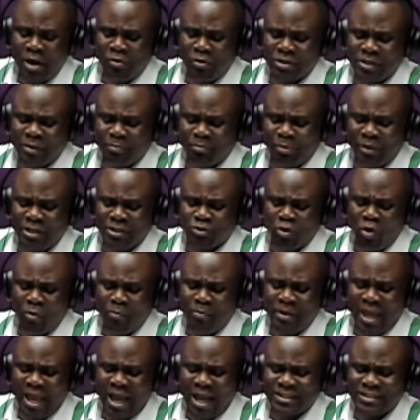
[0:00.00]
also, please,
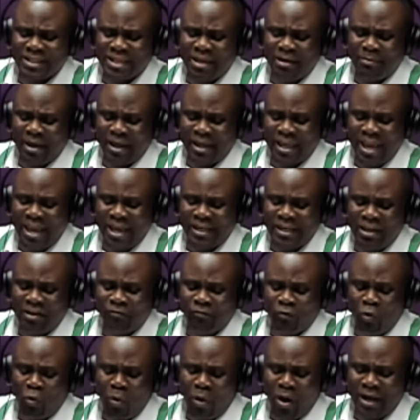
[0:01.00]
Obi, ask him again
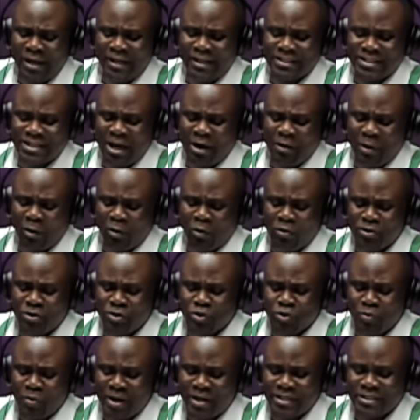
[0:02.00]
if Guan is now a
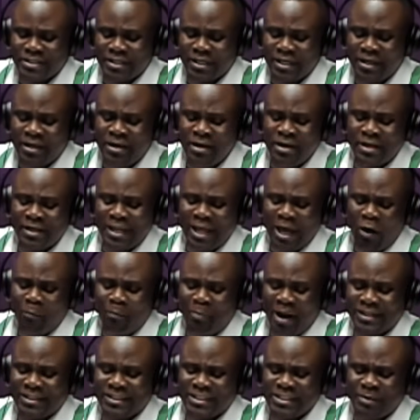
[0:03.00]
constituency that will
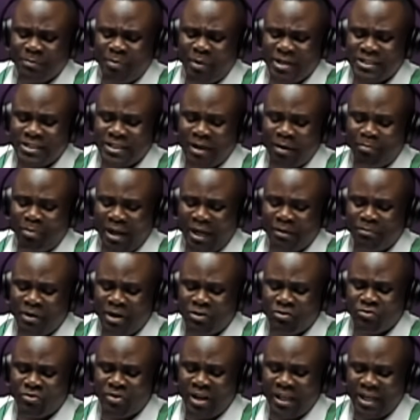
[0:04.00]
participate in the
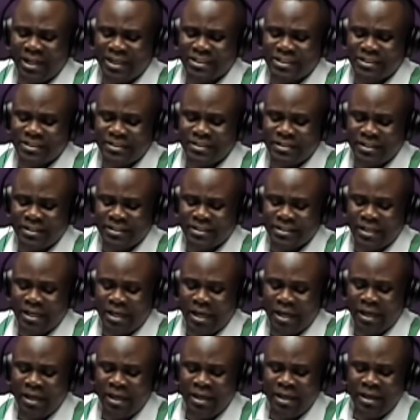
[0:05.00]
parliamentary elections this
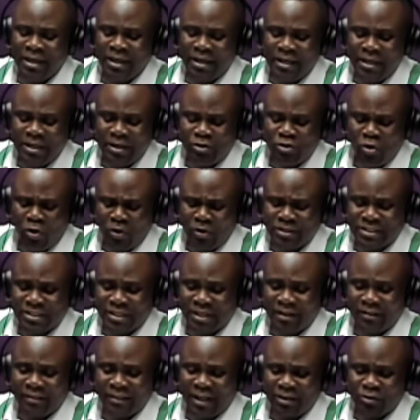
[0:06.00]
year. He
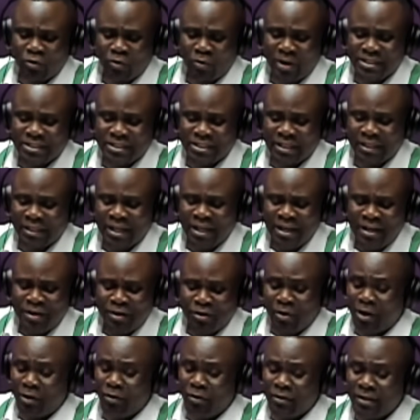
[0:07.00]
dodged that question. Oh.
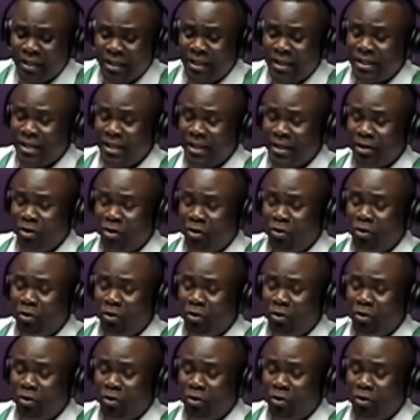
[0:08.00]
No, I don't think he did.